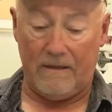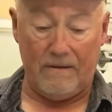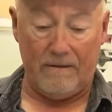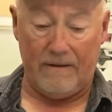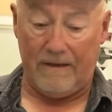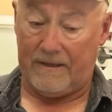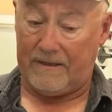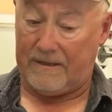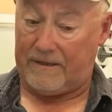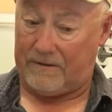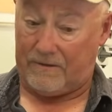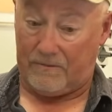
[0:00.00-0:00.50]

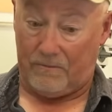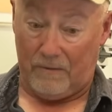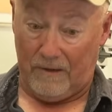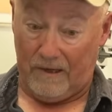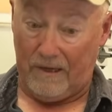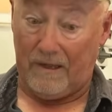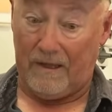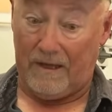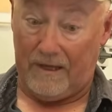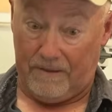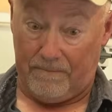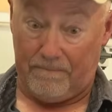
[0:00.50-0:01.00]
It's
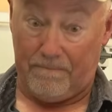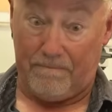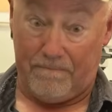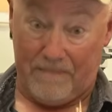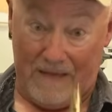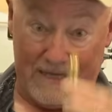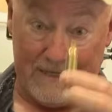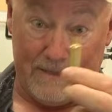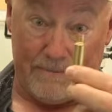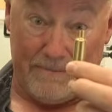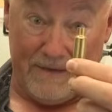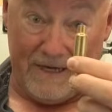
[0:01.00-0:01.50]
really,
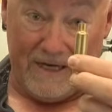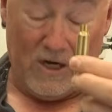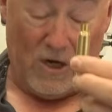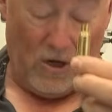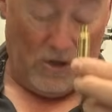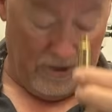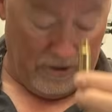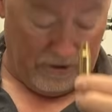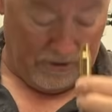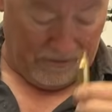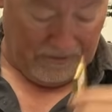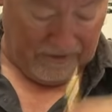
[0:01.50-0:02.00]
that's a big
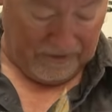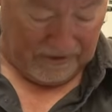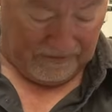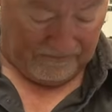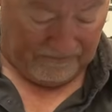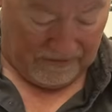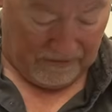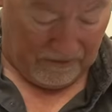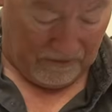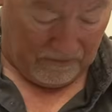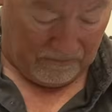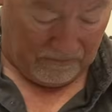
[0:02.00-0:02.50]
cartridge. If
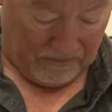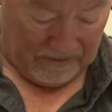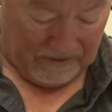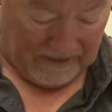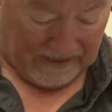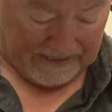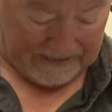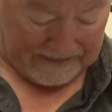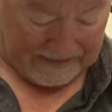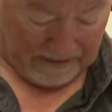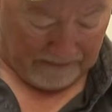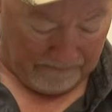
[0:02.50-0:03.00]
you don't
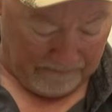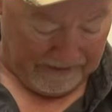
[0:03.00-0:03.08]
realize how